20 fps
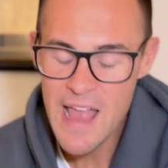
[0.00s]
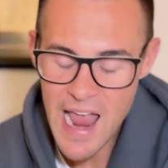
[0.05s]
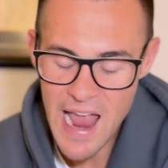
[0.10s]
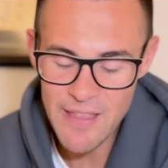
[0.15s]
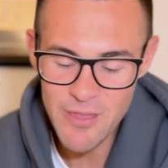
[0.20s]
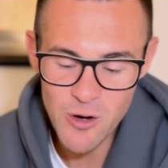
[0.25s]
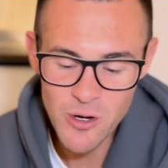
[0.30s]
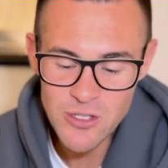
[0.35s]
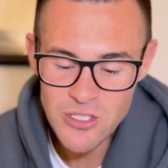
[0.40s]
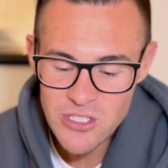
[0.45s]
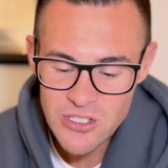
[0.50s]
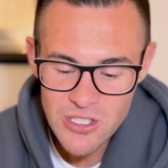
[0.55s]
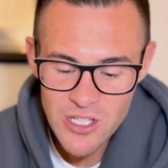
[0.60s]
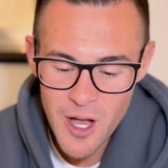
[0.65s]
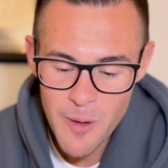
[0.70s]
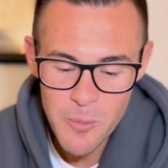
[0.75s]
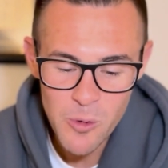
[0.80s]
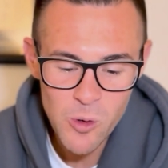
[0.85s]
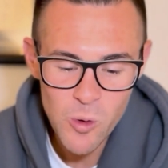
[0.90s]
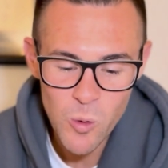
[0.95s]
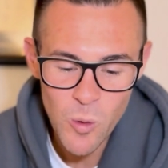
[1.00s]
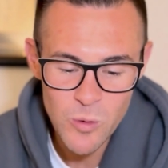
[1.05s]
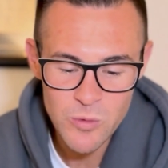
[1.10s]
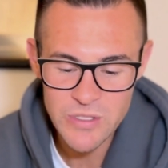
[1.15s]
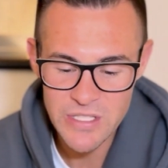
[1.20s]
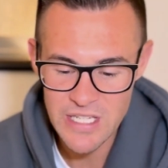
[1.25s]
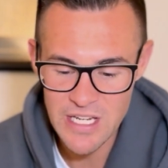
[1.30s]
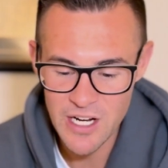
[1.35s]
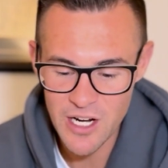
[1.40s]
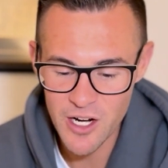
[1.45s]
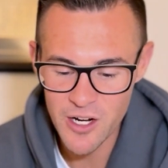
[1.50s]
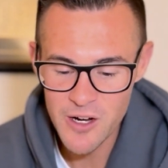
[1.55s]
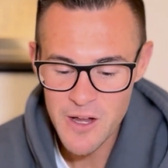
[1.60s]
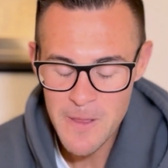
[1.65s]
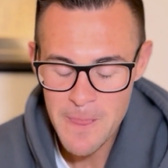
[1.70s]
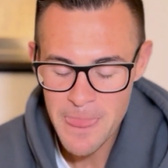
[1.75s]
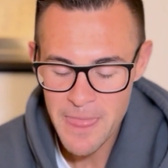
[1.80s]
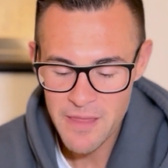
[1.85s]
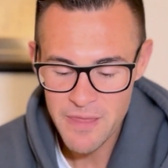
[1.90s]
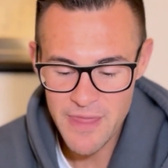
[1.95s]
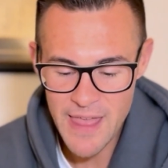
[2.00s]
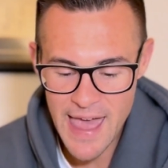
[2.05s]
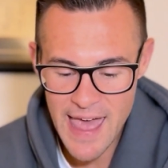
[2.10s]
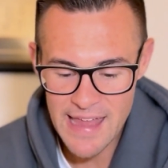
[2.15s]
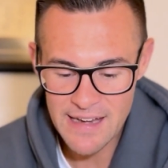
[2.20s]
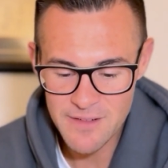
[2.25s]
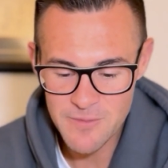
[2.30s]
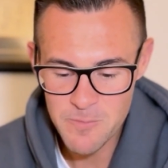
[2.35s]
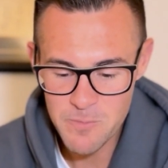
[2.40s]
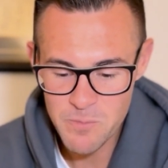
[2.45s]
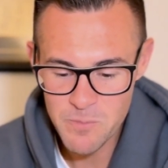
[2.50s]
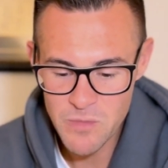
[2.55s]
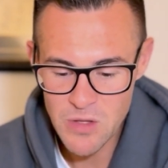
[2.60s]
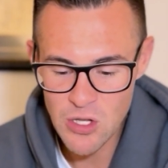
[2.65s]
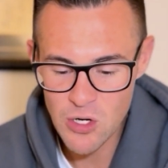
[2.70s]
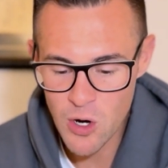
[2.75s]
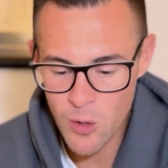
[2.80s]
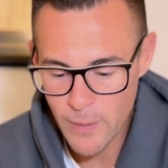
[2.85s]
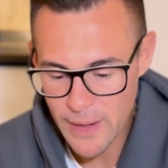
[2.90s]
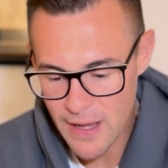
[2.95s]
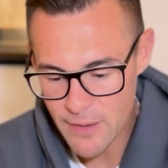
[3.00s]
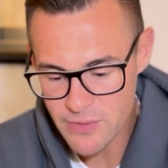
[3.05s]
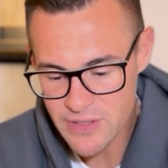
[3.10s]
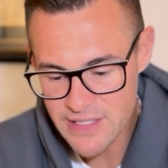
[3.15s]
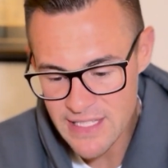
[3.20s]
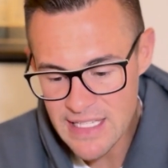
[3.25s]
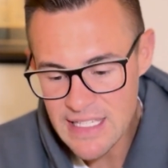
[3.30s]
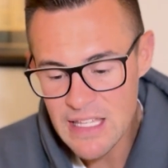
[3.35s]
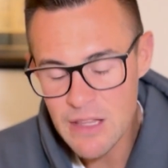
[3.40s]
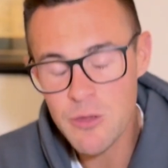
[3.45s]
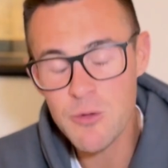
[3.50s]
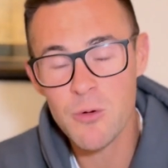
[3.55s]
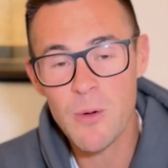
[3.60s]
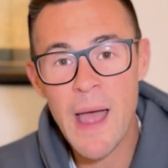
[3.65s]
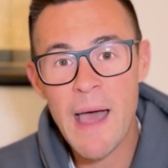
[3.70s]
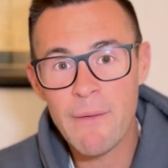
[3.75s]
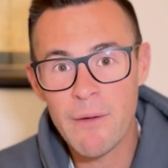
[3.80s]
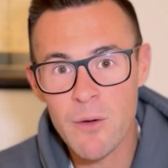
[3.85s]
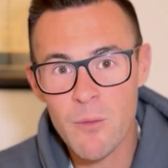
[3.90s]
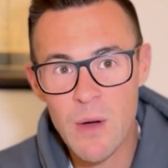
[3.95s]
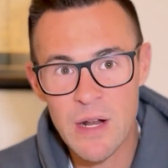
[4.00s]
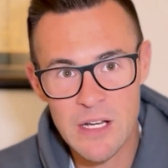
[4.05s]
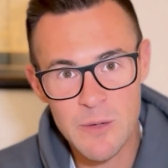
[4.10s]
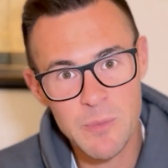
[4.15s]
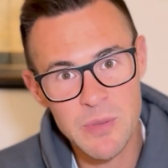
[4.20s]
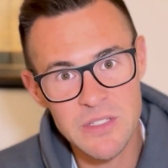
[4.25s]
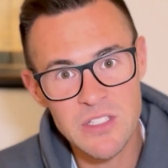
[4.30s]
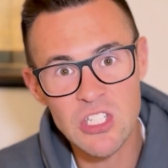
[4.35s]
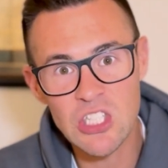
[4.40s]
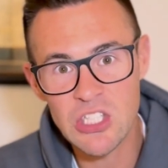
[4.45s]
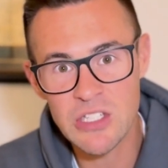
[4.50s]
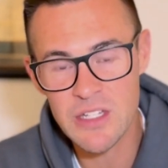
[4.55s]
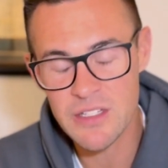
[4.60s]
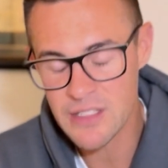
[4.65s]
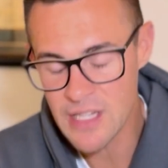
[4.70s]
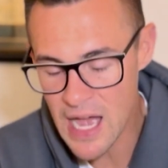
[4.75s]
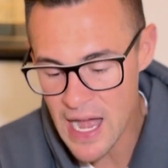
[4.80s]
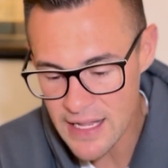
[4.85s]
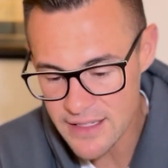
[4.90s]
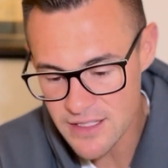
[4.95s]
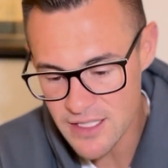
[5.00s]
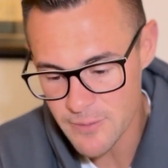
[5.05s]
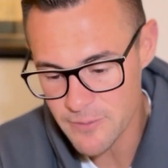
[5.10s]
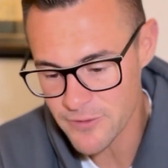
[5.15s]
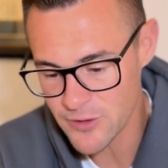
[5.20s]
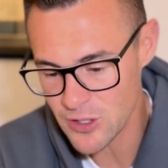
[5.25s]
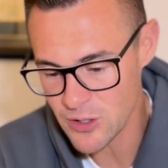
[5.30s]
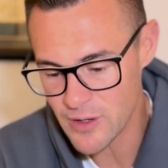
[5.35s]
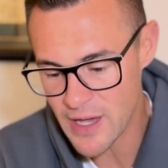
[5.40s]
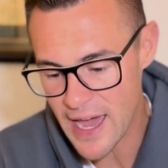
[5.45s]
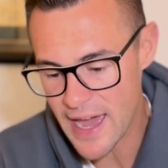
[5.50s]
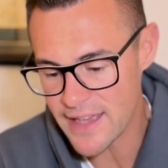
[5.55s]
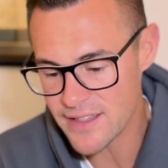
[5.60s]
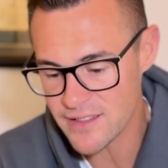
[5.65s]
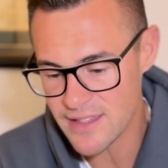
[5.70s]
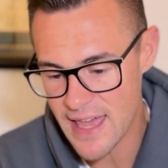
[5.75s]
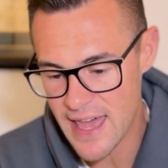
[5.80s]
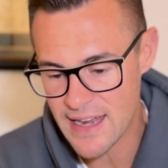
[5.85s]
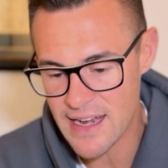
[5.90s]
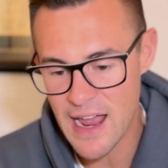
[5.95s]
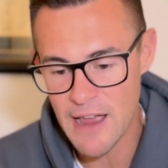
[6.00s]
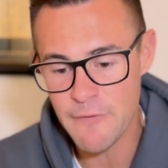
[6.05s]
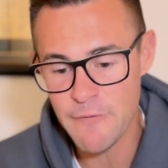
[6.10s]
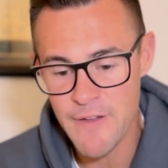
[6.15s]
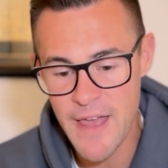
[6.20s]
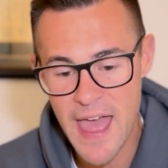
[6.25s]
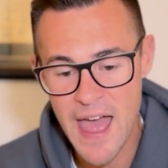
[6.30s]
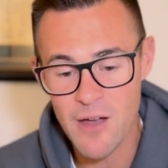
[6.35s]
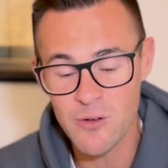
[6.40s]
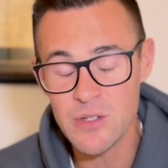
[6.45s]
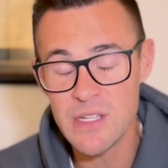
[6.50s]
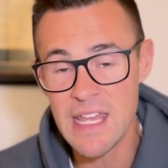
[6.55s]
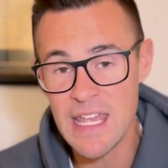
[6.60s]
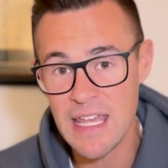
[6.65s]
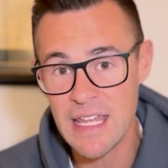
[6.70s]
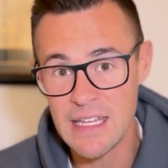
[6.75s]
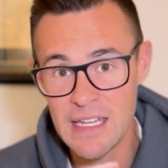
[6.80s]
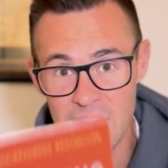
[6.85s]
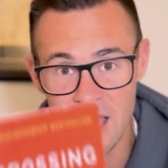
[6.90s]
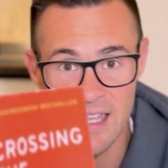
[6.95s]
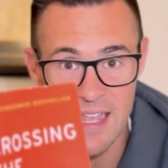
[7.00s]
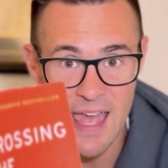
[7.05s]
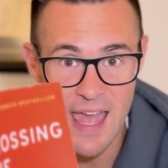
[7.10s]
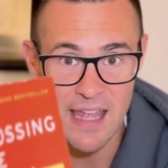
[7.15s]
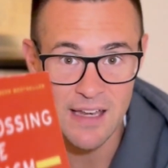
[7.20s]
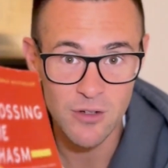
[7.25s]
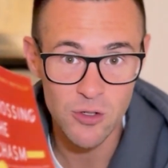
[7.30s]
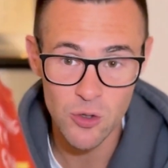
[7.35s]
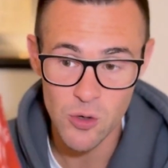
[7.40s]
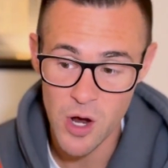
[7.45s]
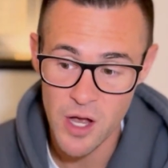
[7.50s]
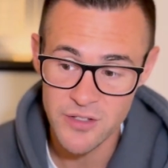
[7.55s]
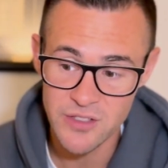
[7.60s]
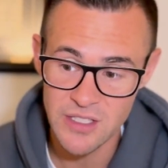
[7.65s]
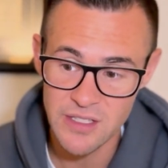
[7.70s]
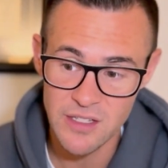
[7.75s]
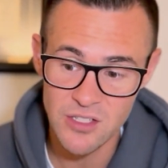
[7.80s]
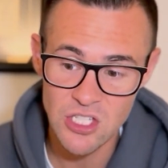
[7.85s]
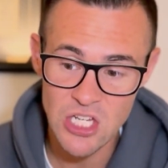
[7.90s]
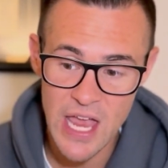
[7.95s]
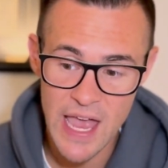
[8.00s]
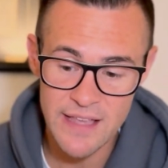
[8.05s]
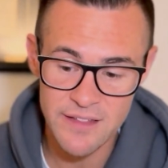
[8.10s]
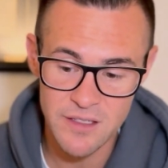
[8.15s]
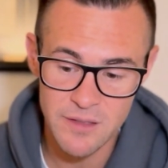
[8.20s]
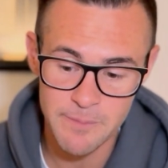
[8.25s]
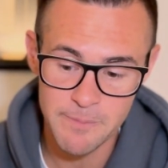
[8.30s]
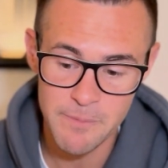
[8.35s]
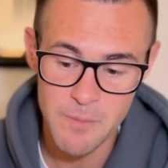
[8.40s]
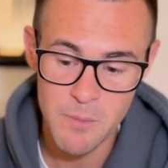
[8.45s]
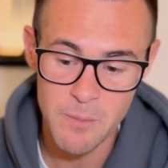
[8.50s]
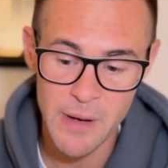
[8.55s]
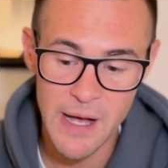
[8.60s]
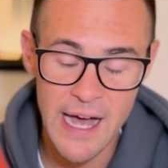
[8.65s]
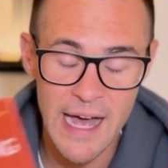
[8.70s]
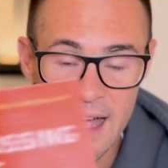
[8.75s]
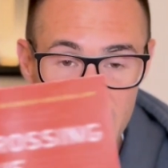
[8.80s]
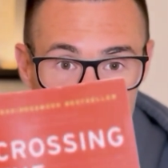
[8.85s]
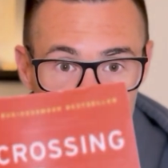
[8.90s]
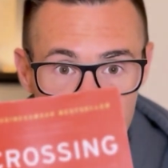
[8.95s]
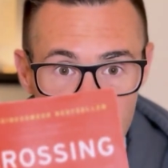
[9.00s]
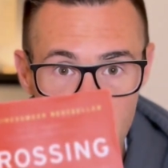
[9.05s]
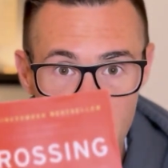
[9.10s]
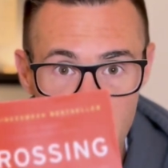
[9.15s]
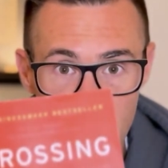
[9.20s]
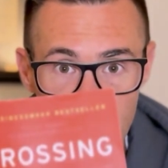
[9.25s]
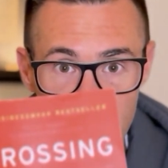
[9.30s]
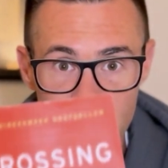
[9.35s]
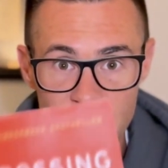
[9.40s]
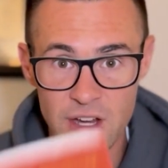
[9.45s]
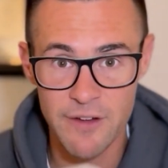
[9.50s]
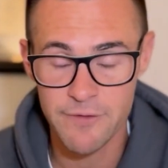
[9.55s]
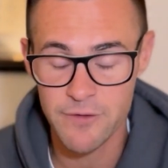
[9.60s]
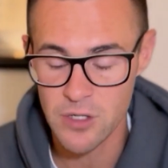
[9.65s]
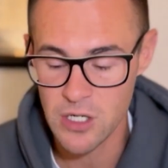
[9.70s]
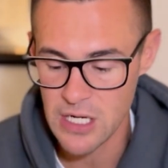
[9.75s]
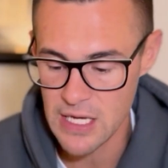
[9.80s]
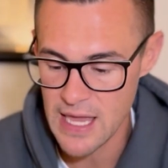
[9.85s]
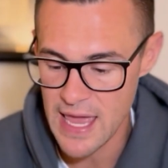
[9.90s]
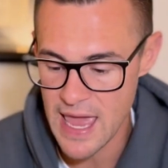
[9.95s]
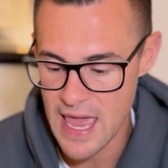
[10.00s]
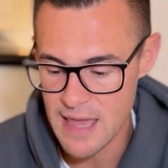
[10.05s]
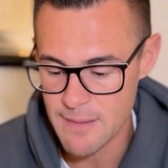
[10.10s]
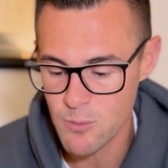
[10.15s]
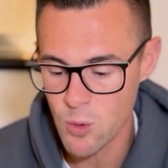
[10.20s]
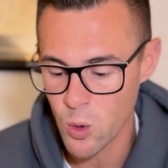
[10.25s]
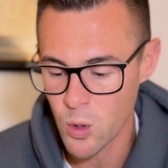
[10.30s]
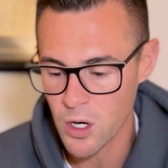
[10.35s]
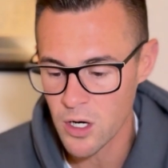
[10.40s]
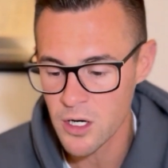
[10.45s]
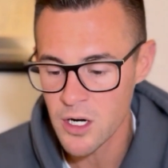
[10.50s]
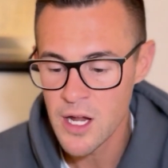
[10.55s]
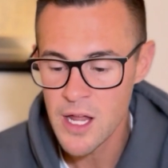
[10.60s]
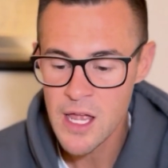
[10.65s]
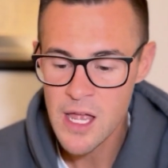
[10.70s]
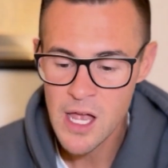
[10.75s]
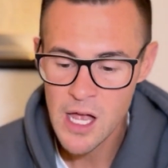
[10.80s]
And there are just a couple quotes here that, when I was thinking through how I wanted to position this concept for you guys, that I found in, again, Crossing the Chasm by Geoffrey A. Moore.